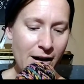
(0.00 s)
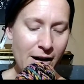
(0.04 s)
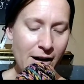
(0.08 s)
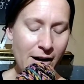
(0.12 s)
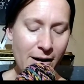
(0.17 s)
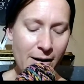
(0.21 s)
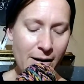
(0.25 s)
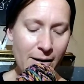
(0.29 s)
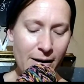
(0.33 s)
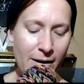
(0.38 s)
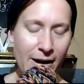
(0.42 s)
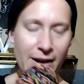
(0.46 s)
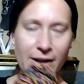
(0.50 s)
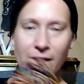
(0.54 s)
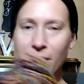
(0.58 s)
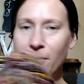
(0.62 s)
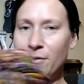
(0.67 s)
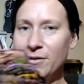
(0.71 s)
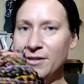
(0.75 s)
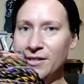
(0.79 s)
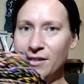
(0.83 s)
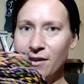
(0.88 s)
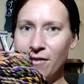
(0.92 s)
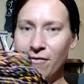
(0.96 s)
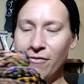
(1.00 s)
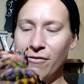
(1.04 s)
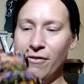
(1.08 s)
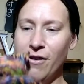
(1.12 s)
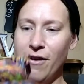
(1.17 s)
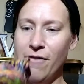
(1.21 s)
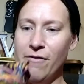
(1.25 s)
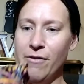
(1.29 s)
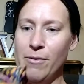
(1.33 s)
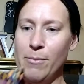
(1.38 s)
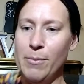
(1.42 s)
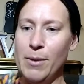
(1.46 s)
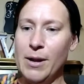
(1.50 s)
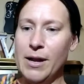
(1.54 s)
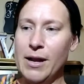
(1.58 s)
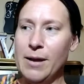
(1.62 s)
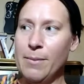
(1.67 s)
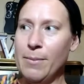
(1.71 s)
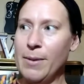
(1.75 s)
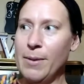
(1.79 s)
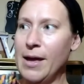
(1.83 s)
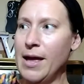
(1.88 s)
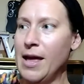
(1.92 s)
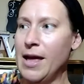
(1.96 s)
Uh, I know it's not for
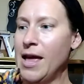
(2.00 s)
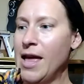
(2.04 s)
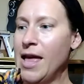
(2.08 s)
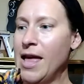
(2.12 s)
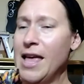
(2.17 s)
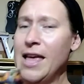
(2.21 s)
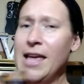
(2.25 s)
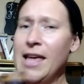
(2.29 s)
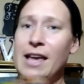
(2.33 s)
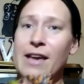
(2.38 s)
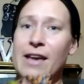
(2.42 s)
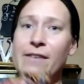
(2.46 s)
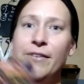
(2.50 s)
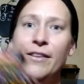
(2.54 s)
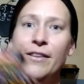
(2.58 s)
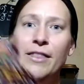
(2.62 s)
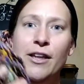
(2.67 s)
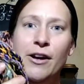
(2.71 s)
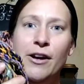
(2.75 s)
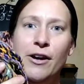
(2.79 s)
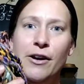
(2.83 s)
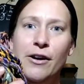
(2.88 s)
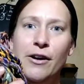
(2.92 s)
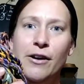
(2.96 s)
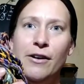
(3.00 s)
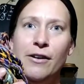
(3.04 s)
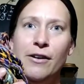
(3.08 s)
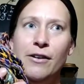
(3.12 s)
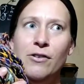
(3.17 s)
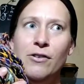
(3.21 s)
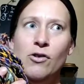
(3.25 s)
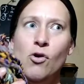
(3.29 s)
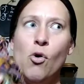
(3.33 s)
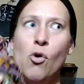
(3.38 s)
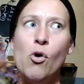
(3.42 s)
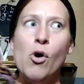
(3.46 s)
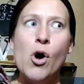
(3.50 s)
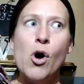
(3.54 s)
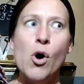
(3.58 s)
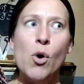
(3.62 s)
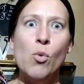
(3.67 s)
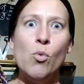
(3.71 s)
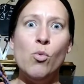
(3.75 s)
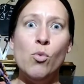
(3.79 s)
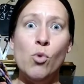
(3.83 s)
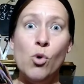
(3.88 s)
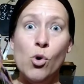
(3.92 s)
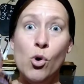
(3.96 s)
everybody, but even their
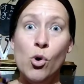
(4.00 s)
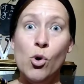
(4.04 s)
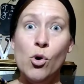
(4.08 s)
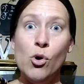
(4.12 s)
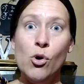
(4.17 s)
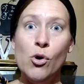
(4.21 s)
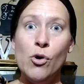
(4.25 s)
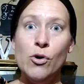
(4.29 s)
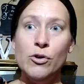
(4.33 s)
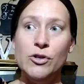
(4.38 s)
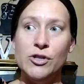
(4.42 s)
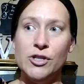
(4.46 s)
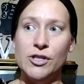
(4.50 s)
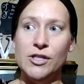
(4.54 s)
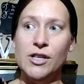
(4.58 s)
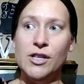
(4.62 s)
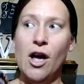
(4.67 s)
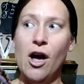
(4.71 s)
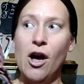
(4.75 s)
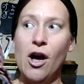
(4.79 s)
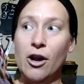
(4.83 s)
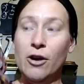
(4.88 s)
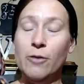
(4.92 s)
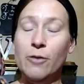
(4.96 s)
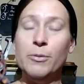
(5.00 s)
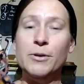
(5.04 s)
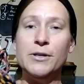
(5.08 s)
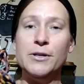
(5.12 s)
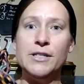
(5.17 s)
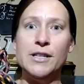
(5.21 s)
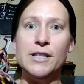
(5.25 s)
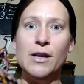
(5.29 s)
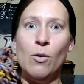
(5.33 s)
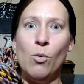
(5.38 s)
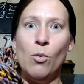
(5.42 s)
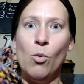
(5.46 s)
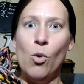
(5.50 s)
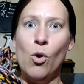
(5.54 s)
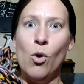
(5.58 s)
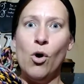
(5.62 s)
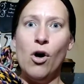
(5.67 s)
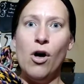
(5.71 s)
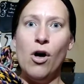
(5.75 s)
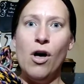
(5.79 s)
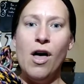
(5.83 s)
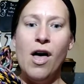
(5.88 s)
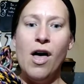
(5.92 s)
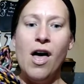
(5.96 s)
Noro wool, just 100%
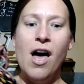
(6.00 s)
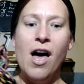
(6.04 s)
wool,